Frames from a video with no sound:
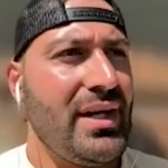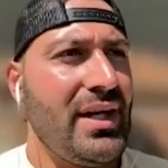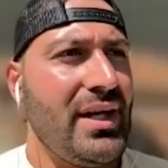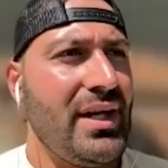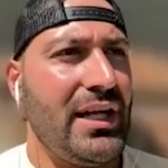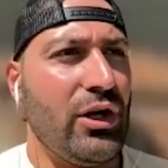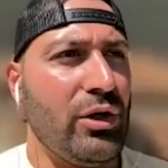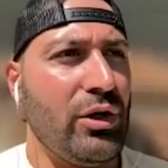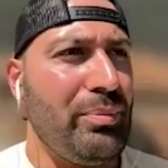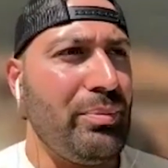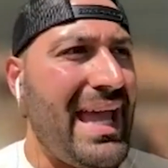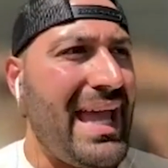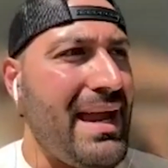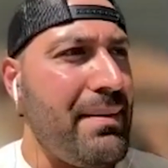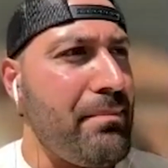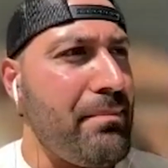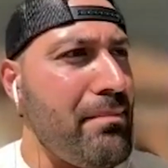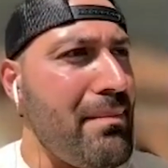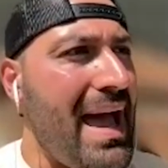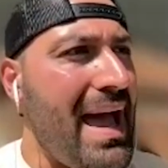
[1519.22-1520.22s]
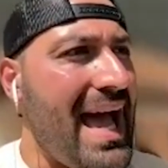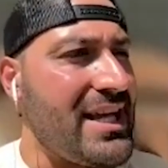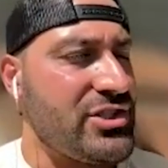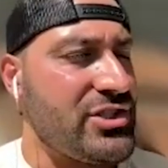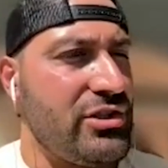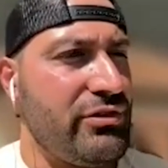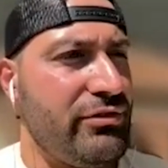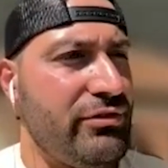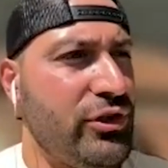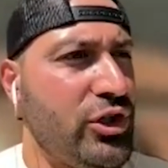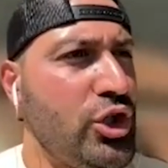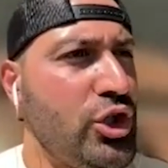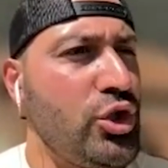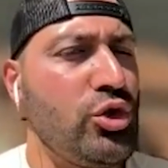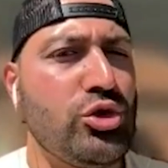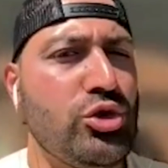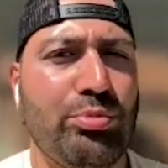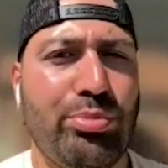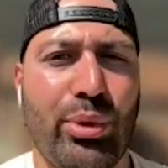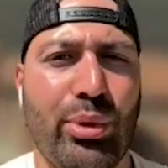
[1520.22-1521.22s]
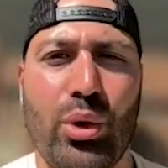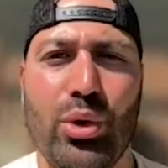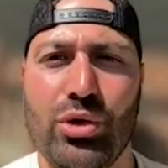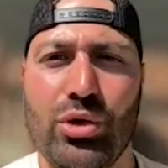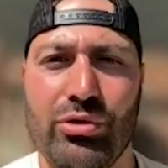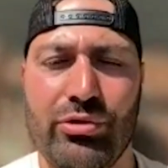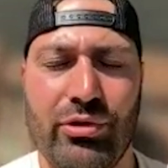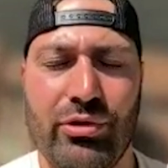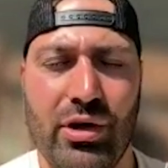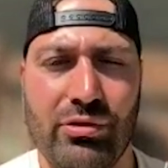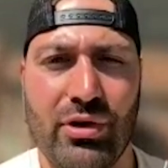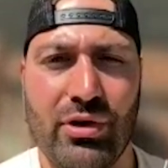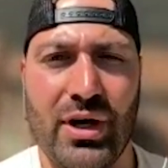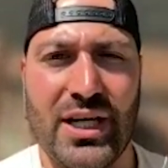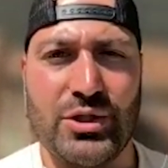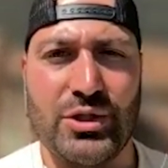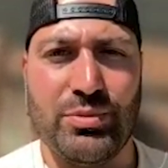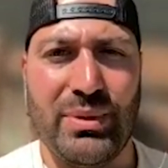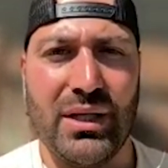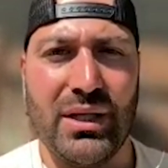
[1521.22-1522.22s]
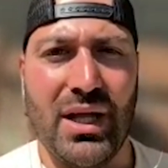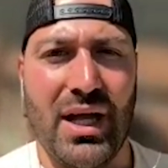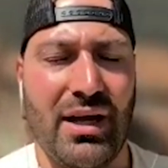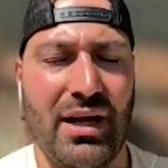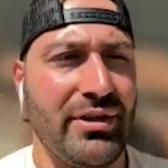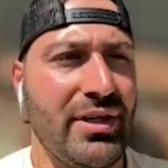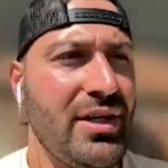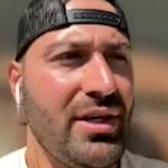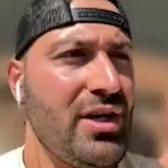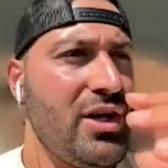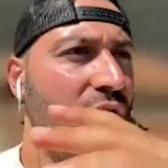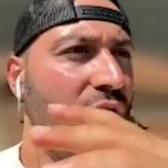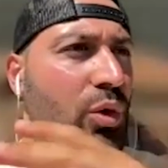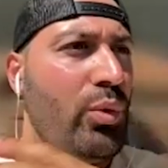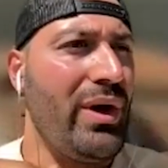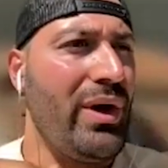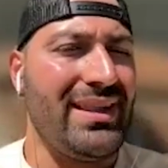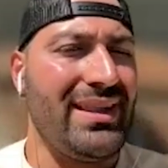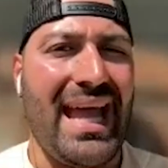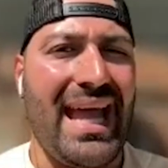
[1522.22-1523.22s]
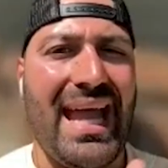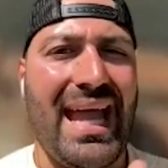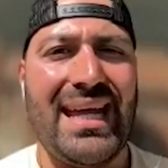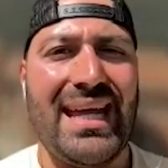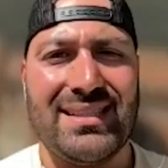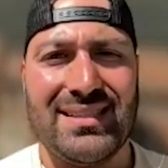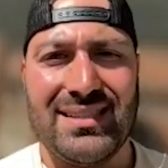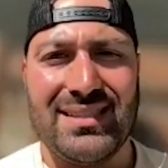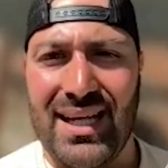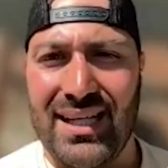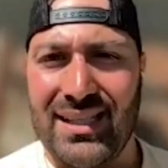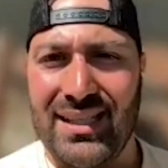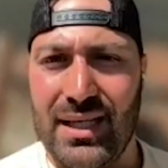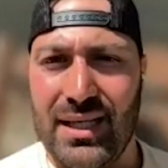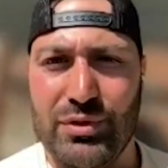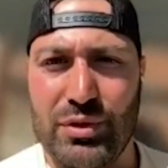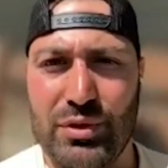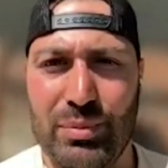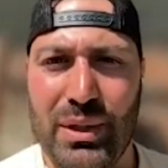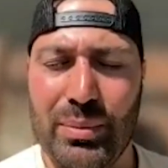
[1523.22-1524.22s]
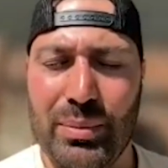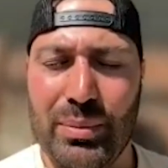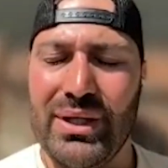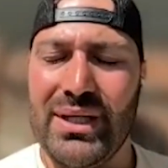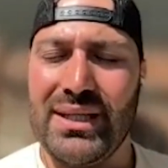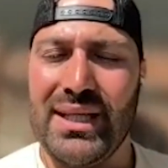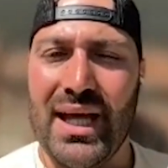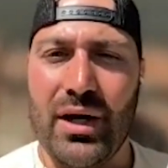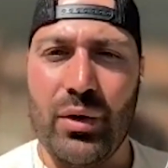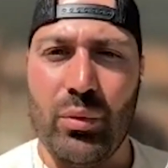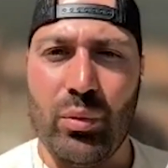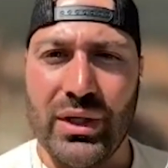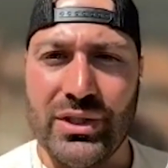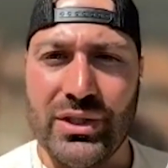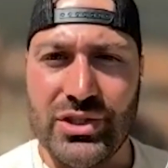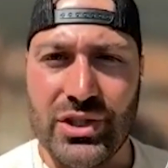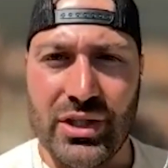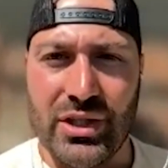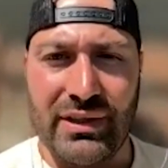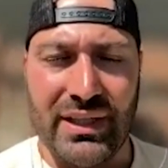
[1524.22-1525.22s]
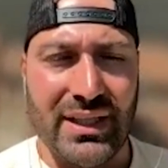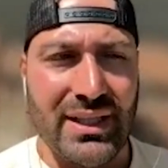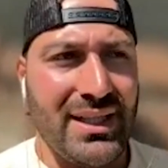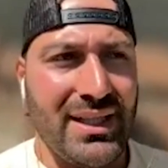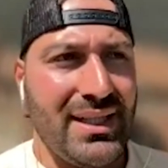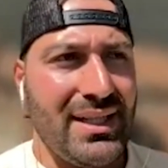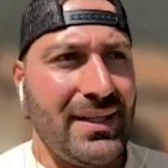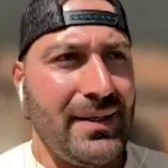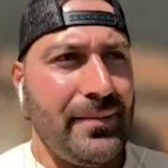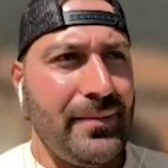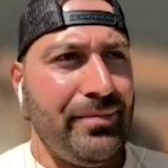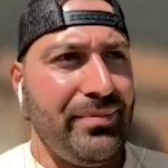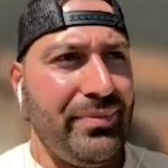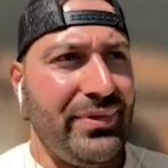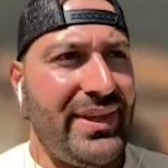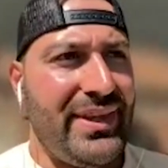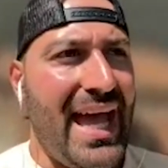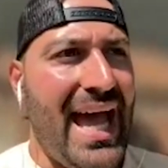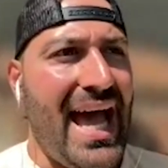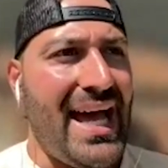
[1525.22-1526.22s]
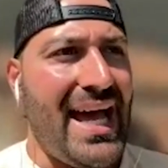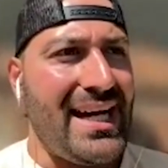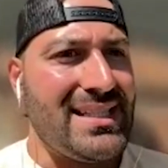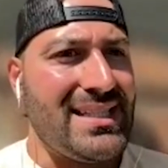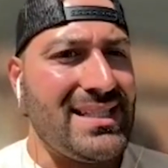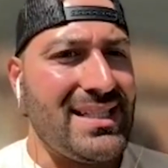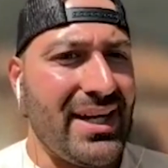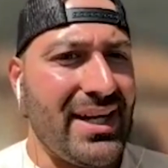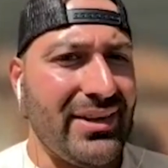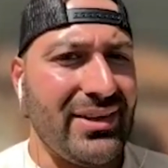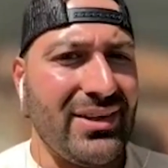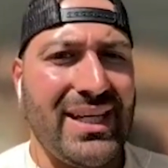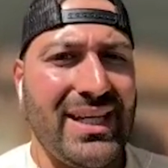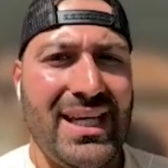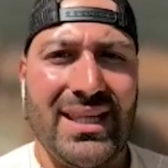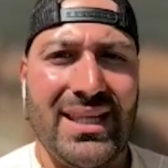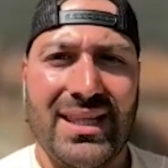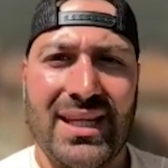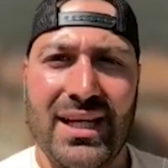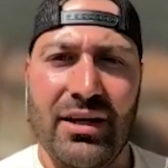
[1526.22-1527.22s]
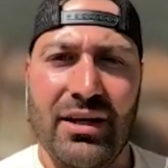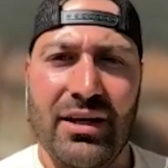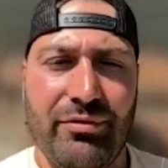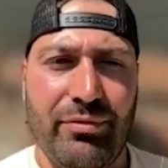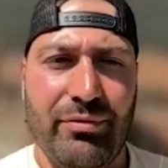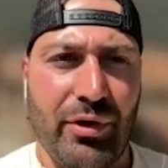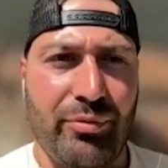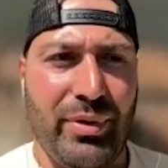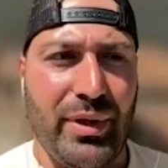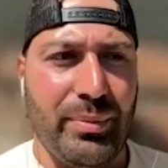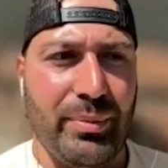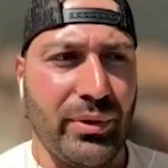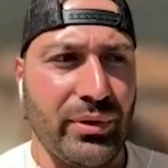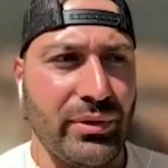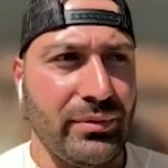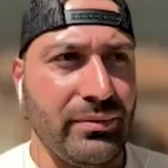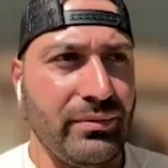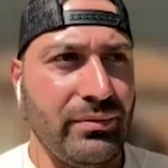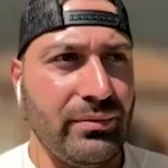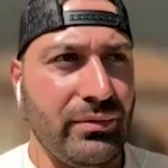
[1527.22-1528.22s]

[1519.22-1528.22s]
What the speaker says: It'll be a massive, huge bowl of rice pilaf with 8 steak tips, and people eat that in one serving. That is another key thing of people